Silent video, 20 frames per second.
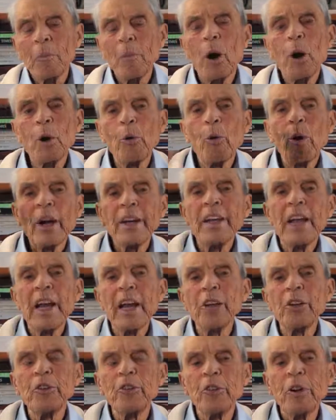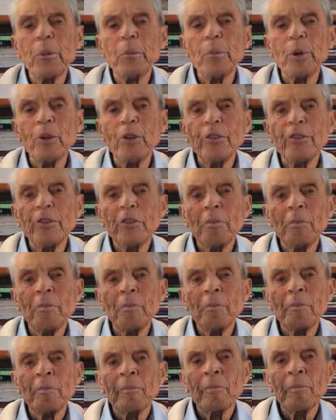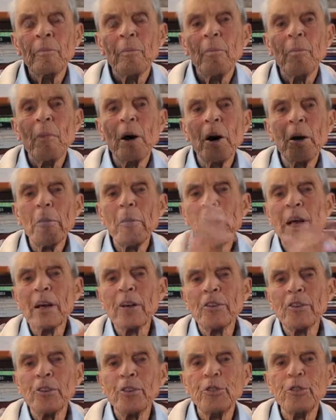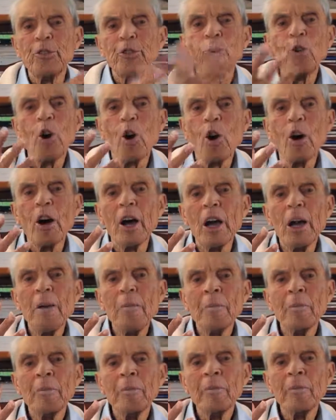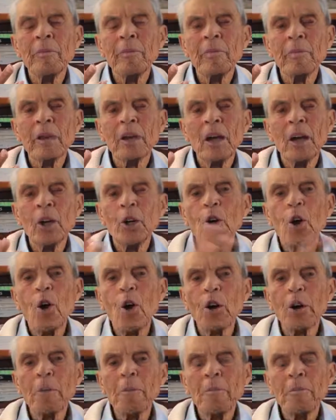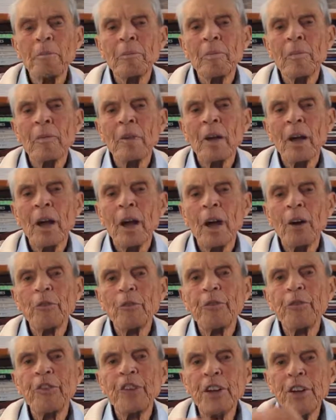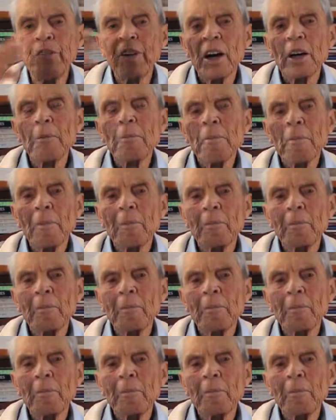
My right hand trembles. My mouth is dry and hot. A fever